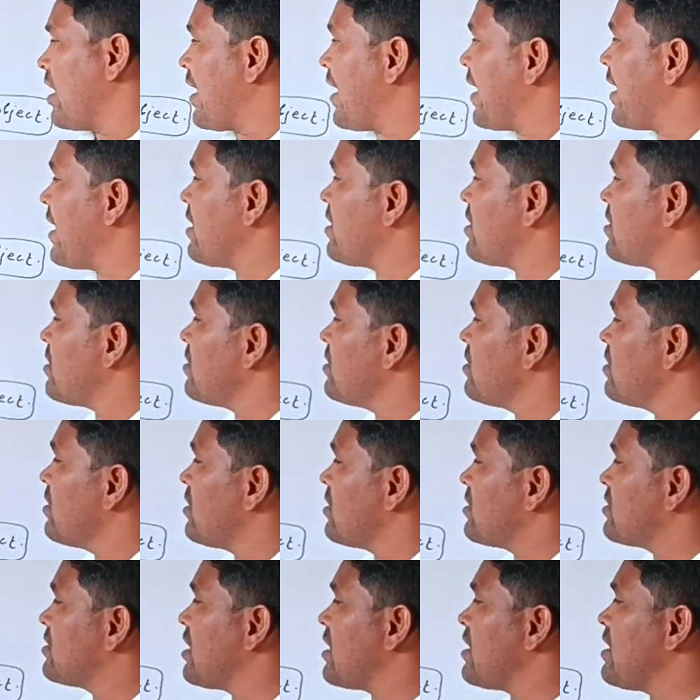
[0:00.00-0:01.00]
And
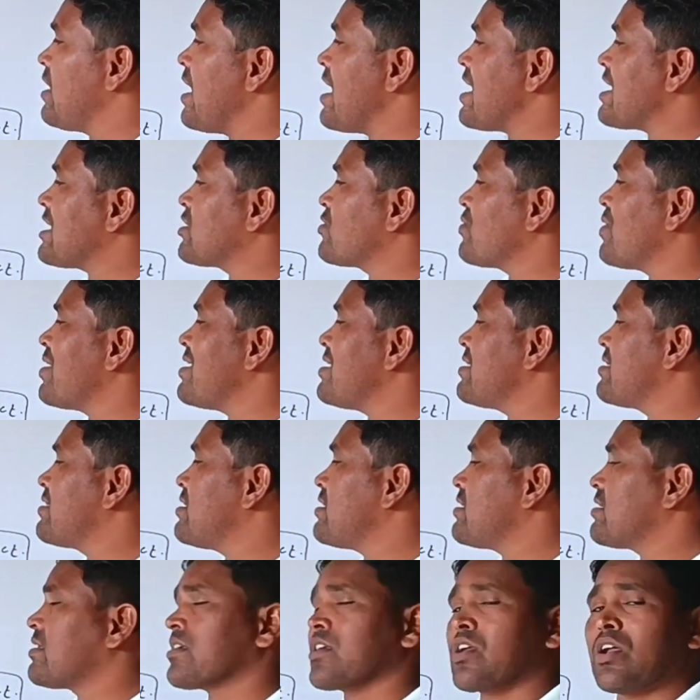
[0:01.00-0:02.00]
the next one is
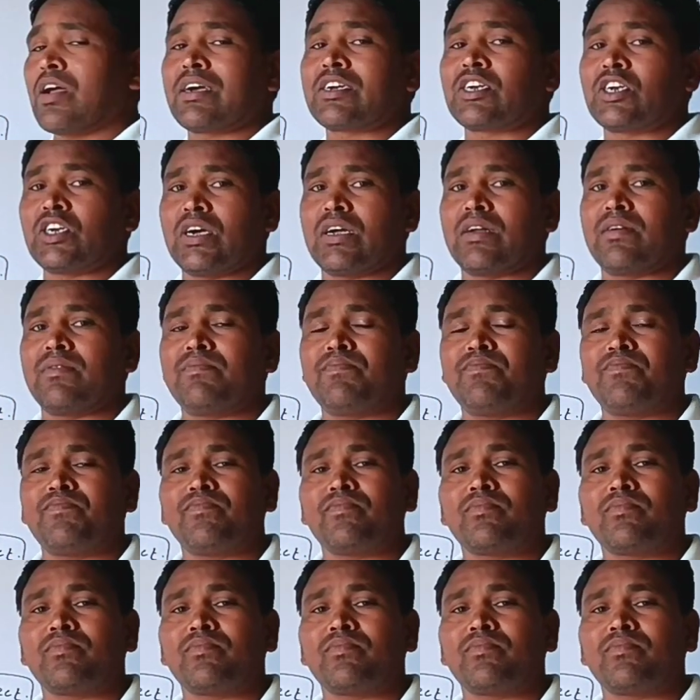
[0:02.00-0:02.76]
the structure.